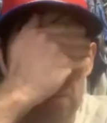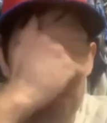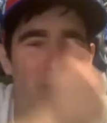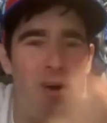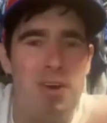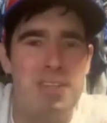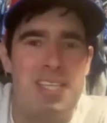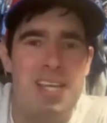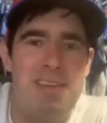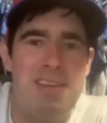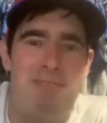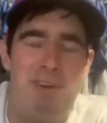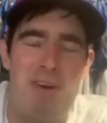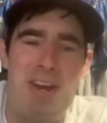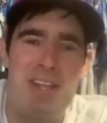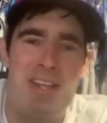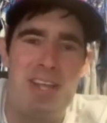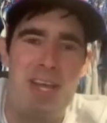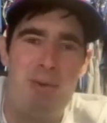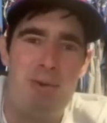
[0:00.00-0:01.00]
Well, see,
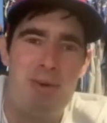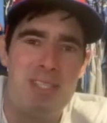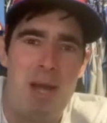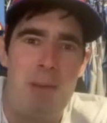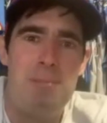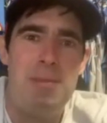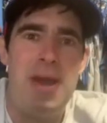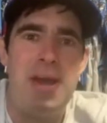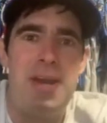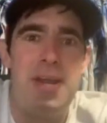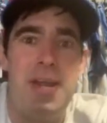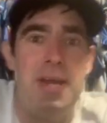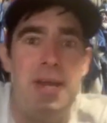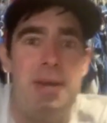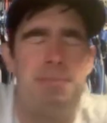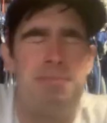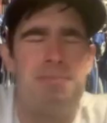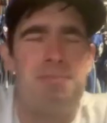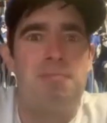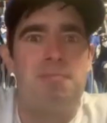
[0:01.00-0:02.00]
funny thing was I met
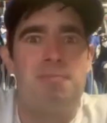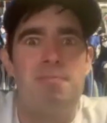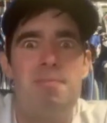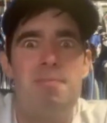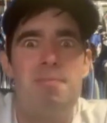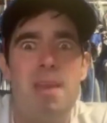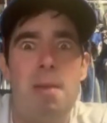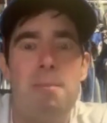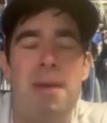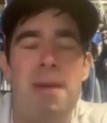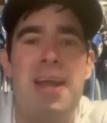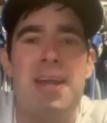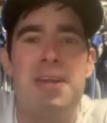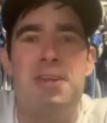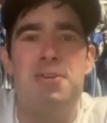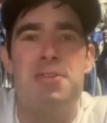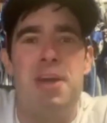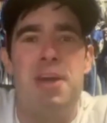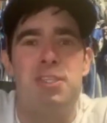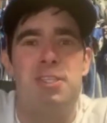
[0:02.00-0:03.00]
him back in
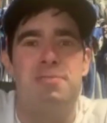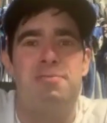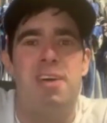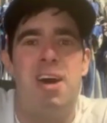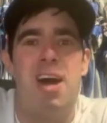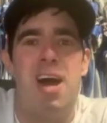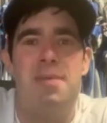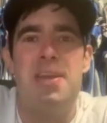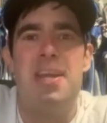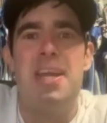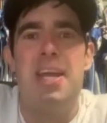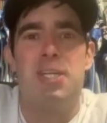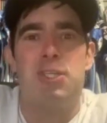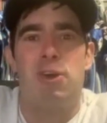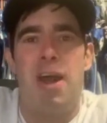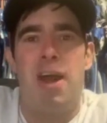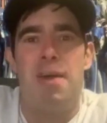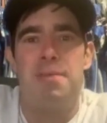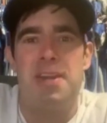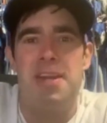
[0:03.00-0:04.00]
2005. He got
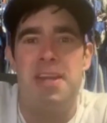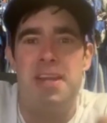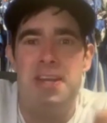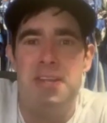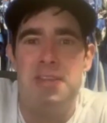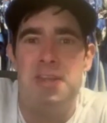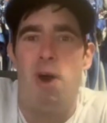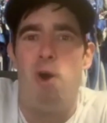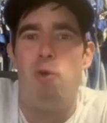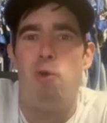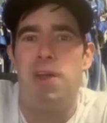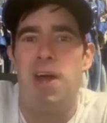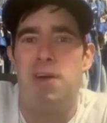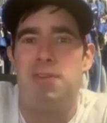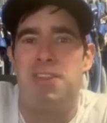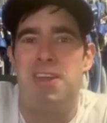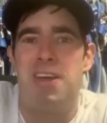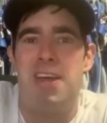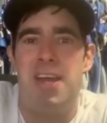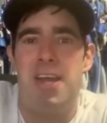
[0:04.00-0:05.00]
drafted. He did that
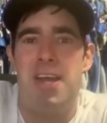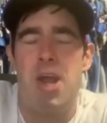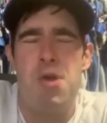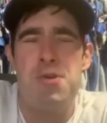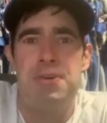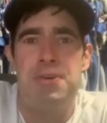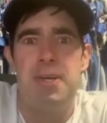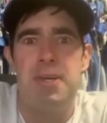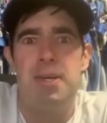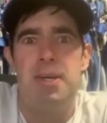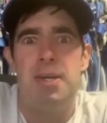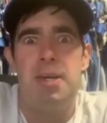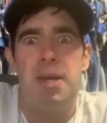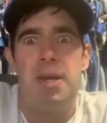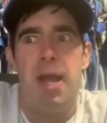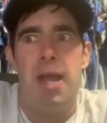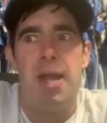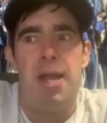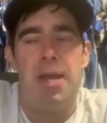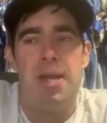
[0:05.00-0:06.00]
holdout thing.
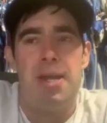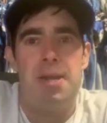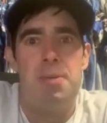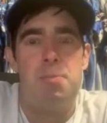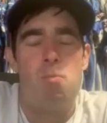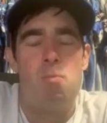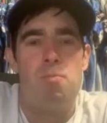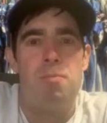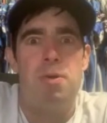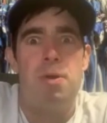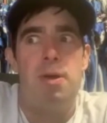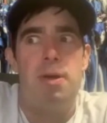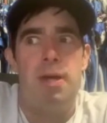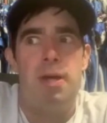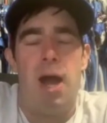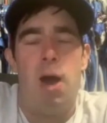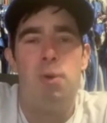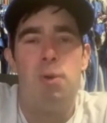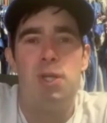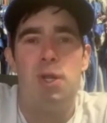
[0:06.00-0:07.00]
And
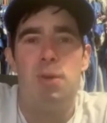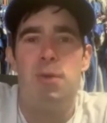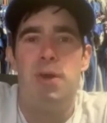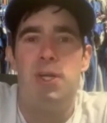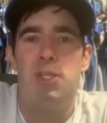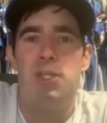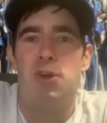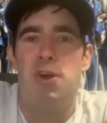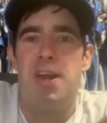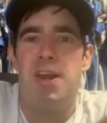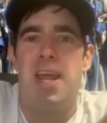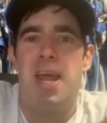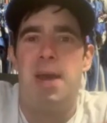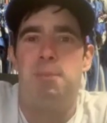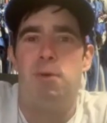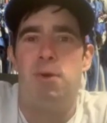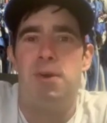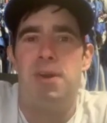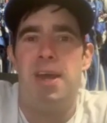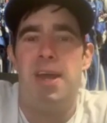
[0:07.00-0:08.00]
I was on my way to training
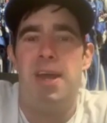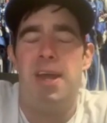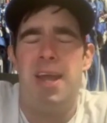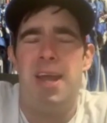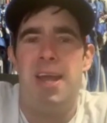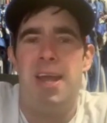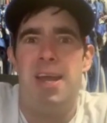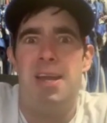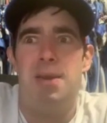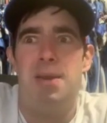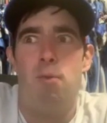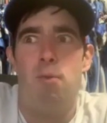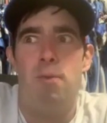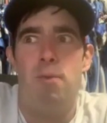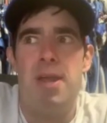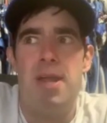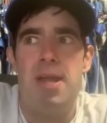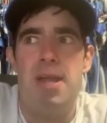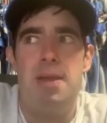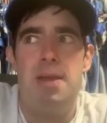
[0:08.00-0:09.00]
camp one day, and
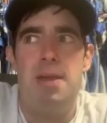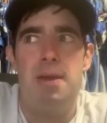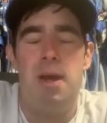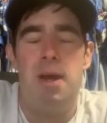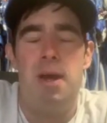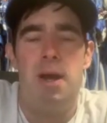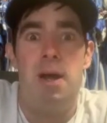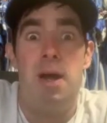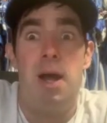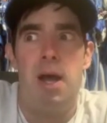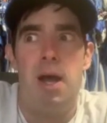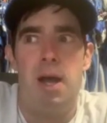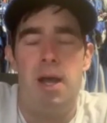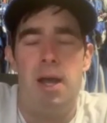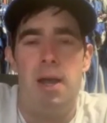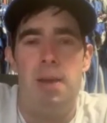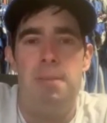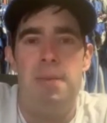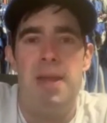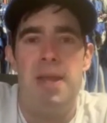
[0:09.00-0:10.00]
me
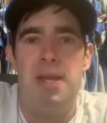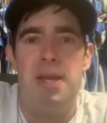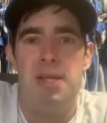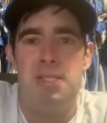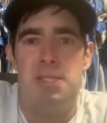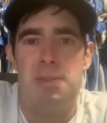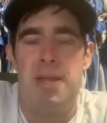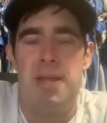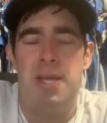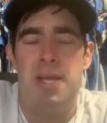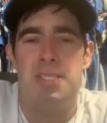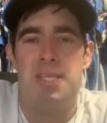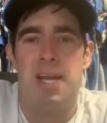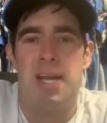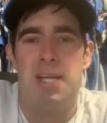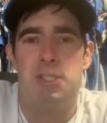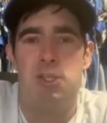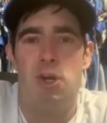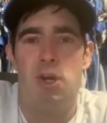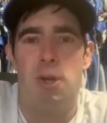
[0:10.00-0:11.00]
and some kids that
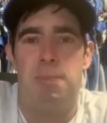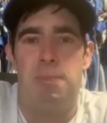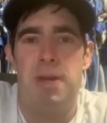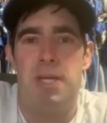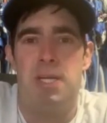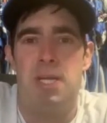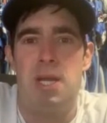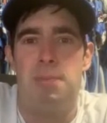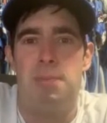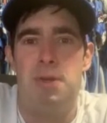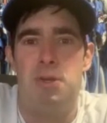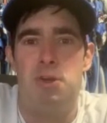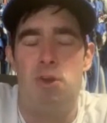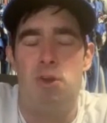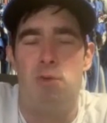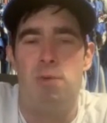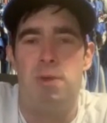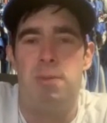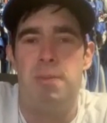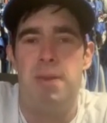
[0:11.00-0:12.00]
I picked up and
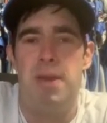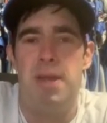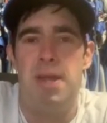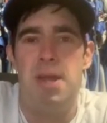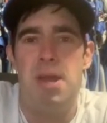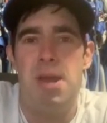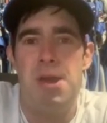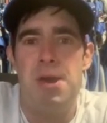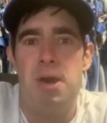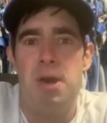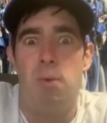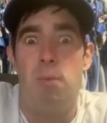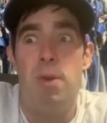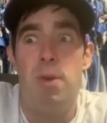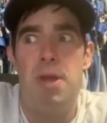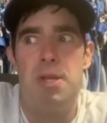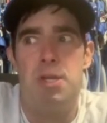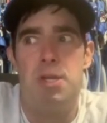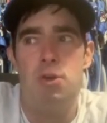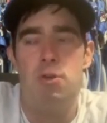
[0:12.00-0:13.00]
took with me,
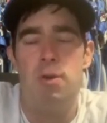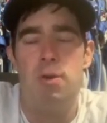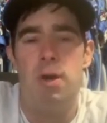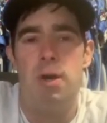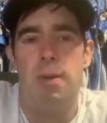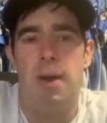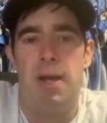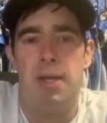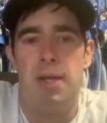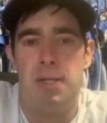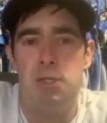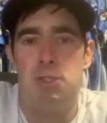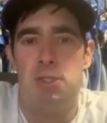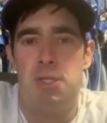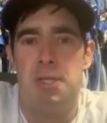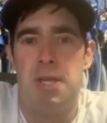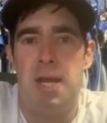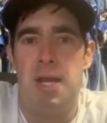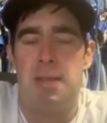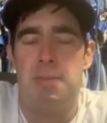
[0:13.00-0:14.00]
went to, I used
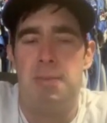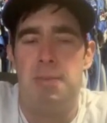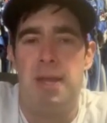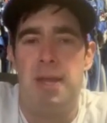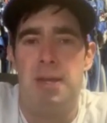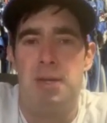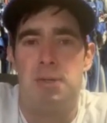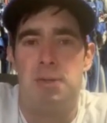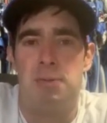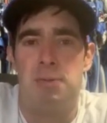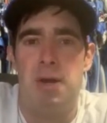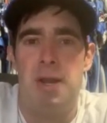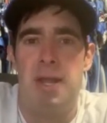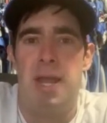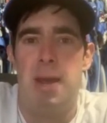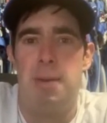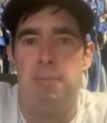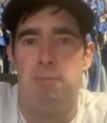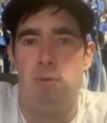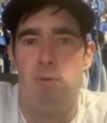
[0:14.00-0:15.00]
to take them to training
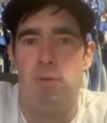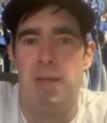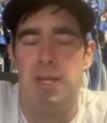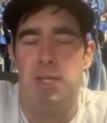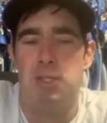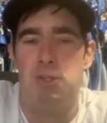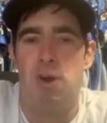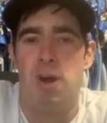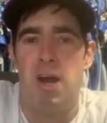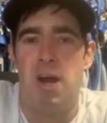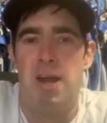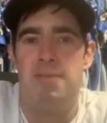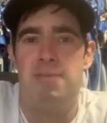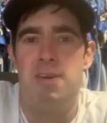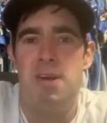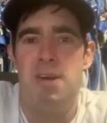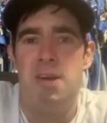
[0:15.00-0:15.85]
camp before they could drive.